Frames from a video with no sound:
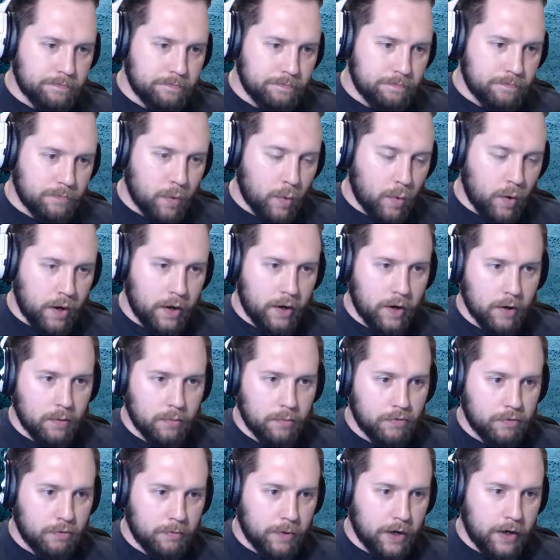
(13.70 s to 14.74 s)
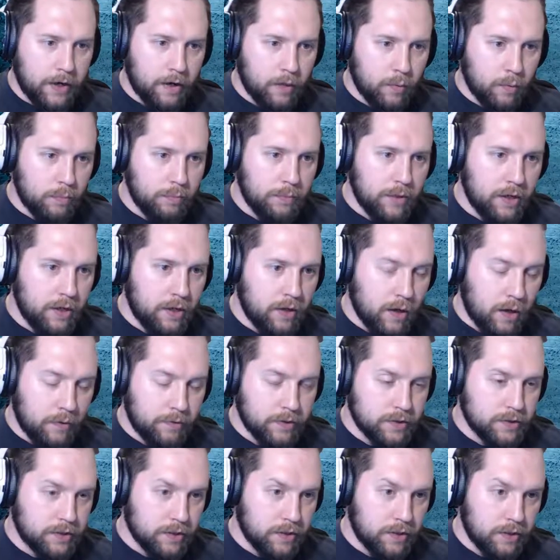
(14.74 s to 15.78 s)
Required items for Mire would be
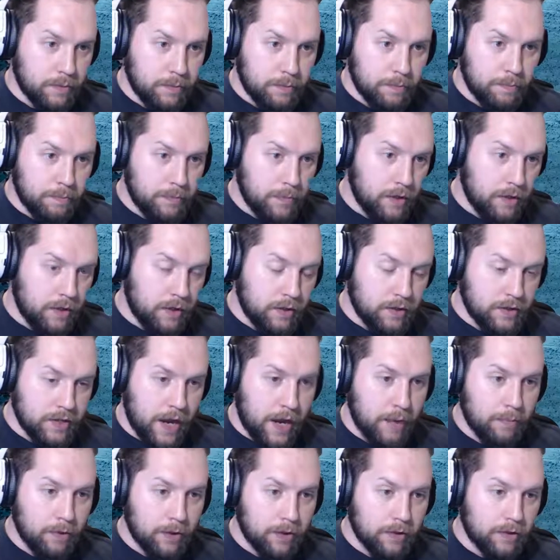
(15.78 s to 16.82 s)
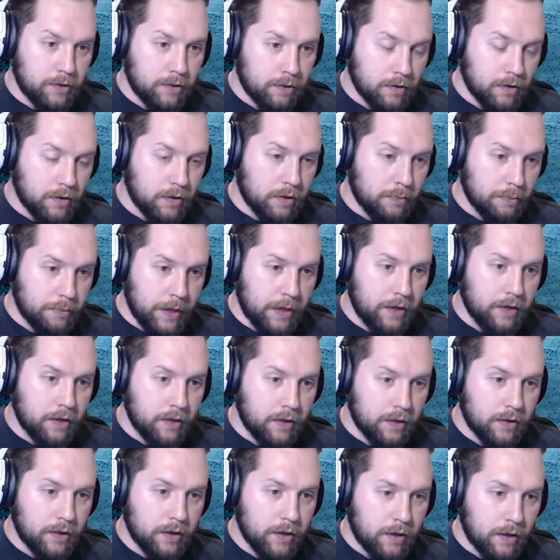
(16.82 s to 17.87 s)
obviously the tablet or the
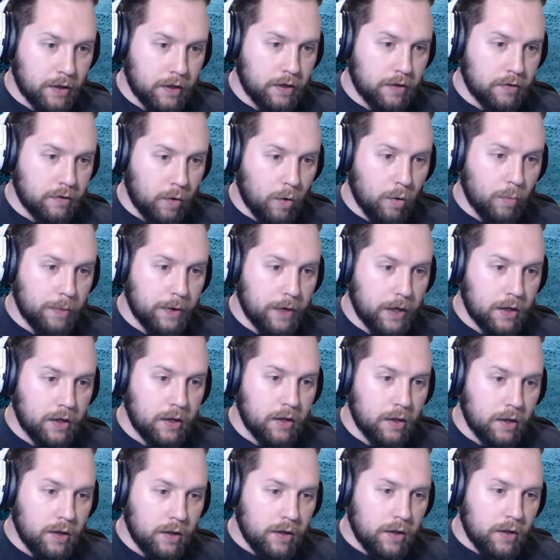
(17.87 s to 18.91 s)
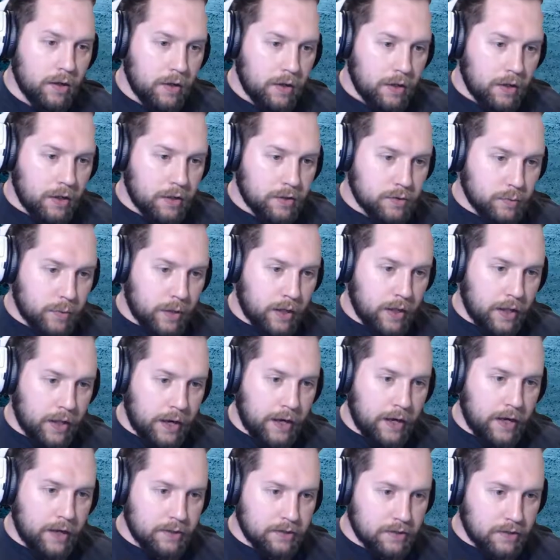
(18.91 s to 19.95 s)
pendant that you need to open it, as well
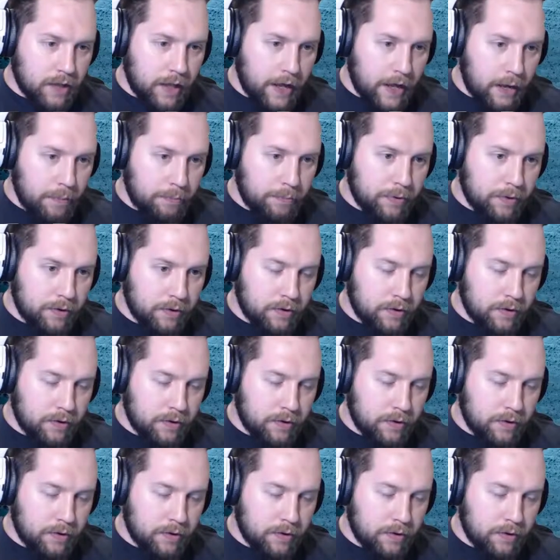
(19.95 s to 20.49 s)
as lamp.